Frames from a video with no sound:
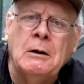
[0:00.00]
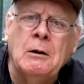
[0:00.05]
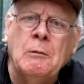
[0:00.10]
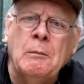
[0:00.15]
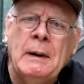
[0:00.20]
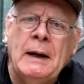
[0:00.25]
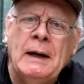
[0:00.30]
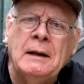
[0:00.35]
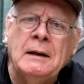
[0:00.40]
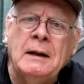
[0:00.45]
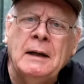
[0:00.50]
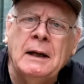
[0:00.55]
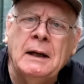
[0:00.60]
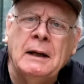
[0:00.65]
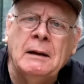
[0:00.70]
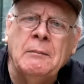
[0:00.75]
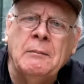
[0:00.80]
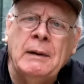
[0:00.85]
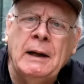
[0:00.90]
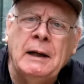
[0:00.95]
out bag
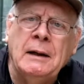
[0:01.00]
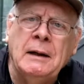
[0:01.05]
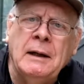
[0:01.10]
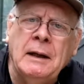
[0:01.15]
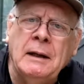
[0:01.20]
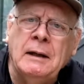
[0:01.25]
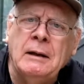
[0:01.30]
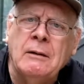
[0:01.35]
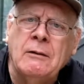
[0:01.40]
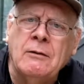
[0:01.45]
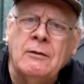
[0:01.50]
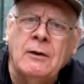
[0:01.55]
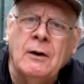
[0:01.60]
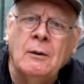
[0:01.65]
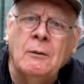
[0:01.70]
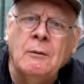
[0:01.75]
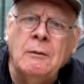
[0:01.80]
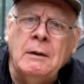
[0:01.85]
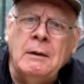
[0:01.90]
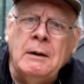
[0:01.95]
kitting.
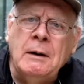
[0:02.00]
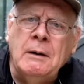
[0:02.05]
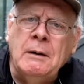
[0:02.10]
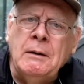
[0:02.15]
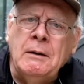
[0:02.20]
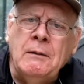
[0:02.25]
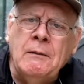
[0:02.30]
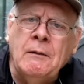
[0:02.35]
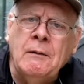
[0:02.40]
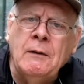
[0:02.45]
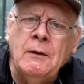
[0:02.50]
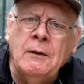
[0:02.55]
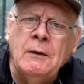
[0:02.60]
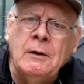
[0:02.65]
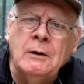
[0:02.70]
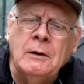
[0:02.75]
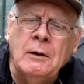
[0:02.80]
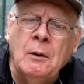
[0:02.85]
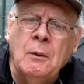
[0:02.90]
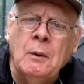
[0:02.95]
So there
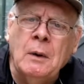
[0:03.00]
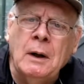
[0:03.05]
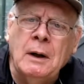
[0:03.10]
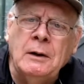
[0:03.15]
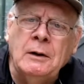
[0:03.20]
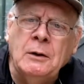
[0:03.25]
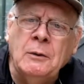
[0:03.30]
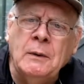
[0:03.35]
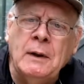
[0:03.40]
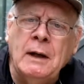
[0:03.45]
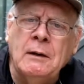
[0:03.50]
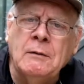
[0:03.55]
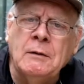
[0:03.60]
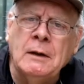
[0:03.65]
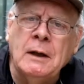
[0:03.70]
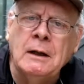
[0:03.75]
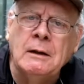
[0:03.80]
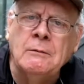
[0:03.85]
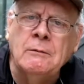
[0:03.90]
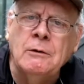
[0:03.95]
you go. I don't have a
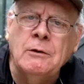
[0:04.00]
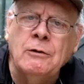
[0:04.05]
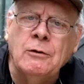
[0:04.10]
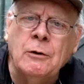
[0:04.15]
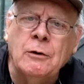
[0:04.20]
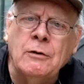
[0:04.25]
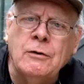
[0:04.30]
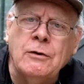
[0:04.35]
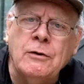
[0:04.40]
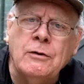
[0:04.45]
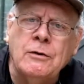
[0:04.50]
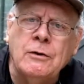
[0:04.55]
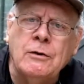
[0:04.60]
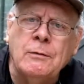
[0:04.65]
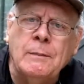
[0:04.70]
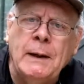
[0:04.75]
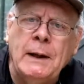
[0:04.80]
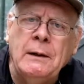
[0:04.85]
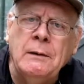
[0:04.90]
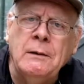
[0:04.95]
lot of resources to
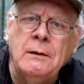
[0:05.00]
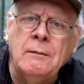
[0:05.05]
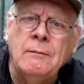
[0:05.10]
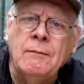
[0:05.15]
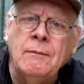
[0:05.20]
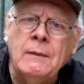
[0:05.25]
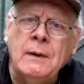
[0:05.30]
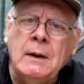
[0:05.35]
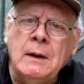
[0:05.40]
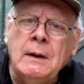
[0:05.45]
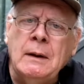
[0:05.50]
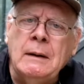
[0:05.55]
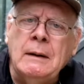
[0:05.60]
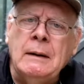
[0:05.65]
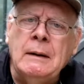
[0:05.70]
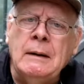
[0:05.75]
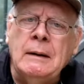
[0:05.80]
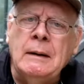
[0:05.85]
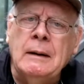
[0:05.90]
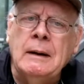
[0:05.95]
spend.
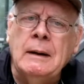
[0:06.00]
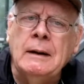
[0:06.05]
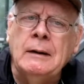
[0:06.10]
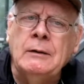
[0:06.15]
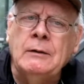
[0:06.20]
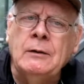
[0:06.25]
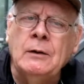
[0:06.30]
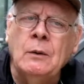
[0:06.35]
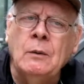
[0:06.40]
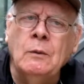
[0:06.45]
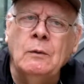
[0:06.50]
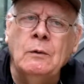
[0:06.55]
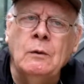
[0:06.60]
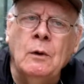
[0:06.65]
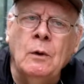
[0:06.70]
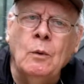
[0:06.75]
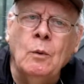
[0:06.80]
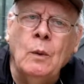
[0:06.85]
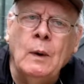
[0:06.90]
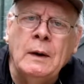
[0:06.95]
I don't
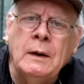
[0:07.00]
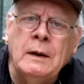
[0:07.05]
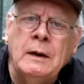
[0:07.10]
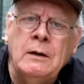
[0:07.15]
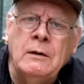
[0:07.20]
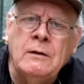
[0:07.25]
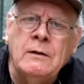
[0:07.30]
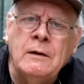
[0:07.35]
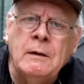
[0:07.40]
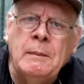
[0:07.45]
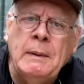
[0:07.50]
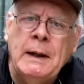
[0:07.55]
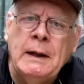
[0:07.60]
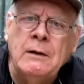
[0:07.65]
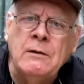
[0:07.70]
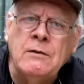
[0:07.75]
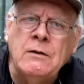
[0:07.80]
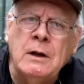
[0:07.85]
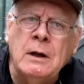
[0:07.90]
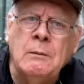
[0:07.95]
know what is the
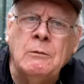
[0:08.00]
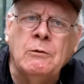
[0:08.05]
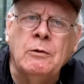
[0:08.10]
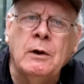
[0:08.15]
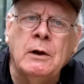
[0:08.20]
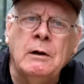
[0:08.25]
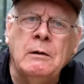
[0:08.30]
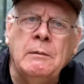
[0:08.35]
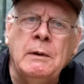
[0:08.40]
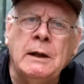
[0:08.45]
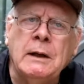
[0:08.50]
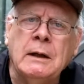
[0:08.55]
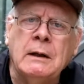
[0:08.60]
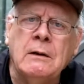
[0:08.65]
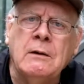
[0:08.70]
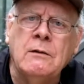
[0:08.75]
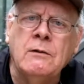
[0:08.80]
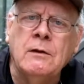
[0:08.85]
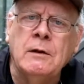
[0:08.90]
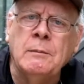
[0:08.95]
best. I'm trying to make
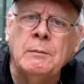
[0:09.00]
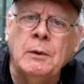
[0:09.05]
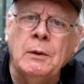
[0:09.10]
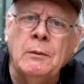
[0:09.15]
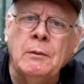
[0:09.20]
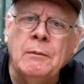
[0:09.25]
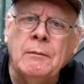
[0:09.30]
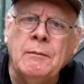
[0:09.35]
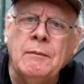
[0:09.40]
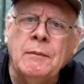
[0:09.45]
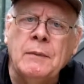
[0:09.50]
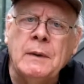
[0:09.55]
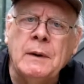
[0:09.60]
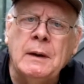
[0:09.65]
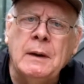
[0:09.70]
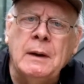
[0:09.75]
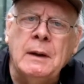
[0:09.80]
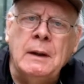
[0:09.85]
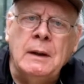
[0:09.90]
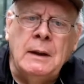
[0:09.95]
it simple,
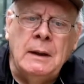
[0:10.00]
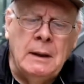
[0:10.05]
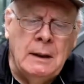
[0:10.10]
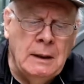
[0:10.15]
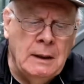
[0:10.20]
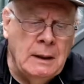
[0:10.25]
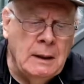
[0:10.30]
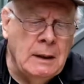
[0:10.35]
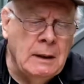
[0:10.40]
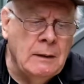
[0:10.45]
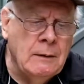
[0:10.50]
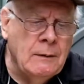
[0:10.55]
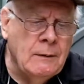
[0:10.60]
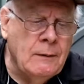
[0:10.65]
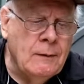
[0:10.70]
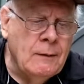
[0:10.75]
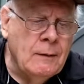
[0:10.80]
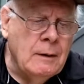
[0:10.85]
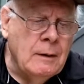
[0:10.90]
and